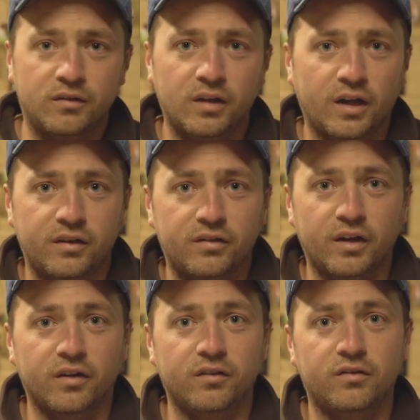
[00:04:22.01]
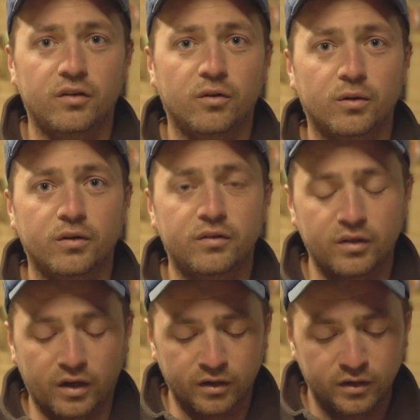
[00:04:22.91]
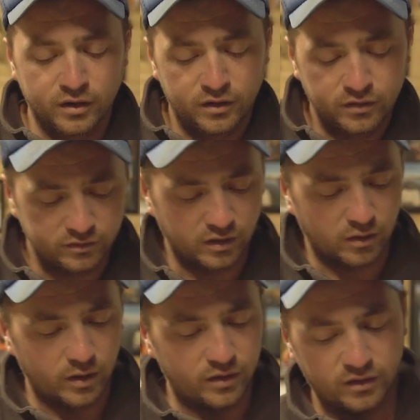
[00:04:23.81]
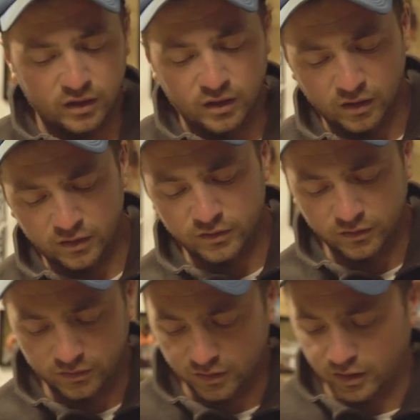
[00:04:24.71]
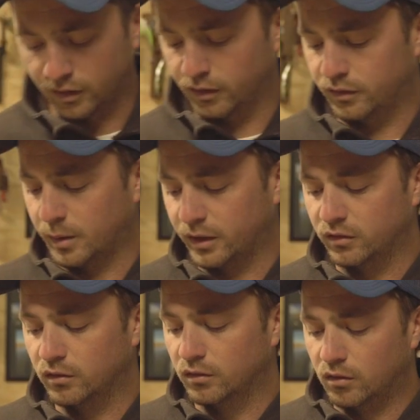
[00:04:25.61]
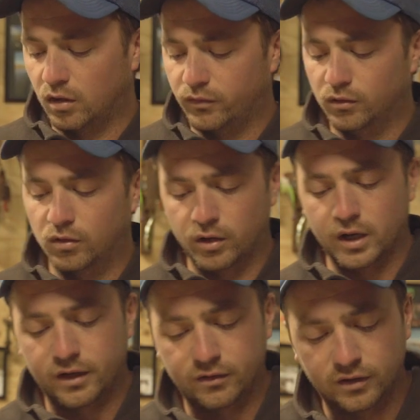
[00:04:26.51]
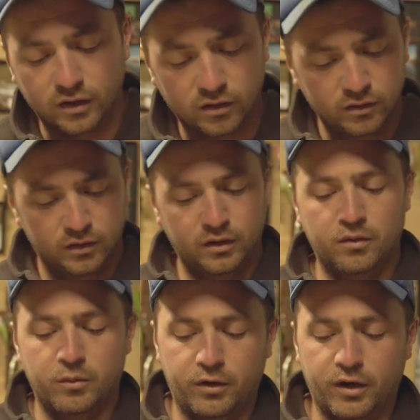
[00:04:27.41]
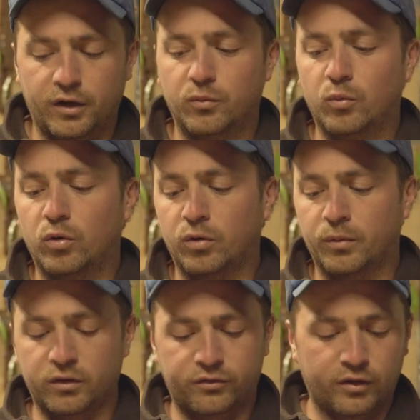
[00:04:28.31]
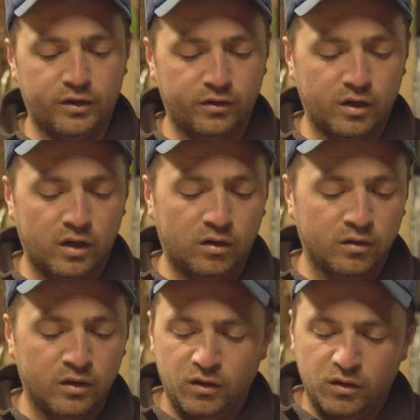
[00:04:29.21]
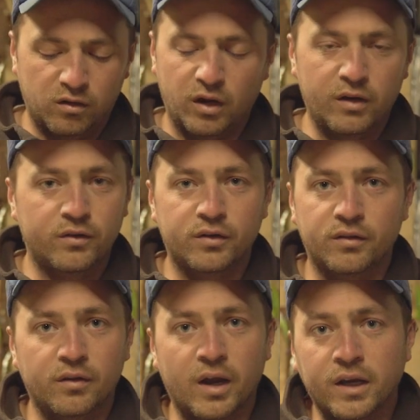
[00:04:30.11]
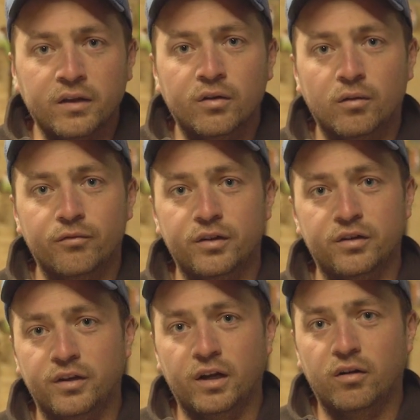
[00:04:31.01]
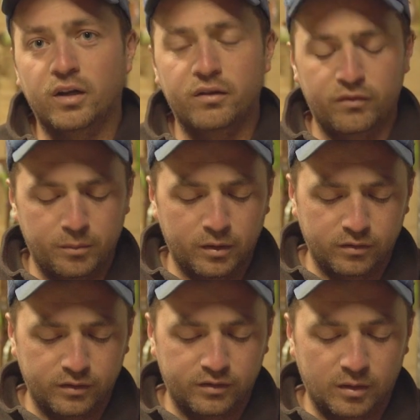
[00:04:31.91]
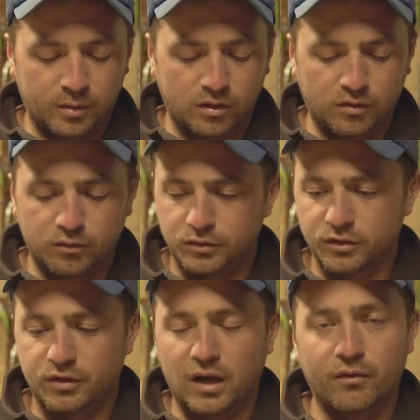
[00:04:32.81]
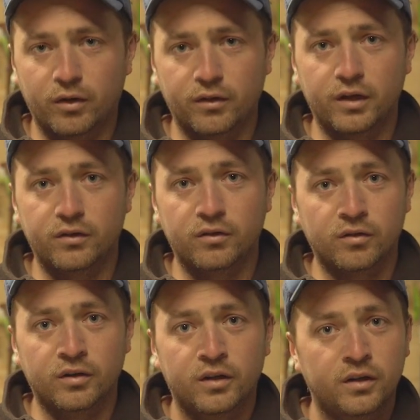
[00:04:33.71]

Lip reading: takes seconds to do it. So easy, and just, it makes life a lot easier when you're out in the water when it's freezing cold, or even just any time fishing now. Like in the middle of summer, I'll just have one of these on,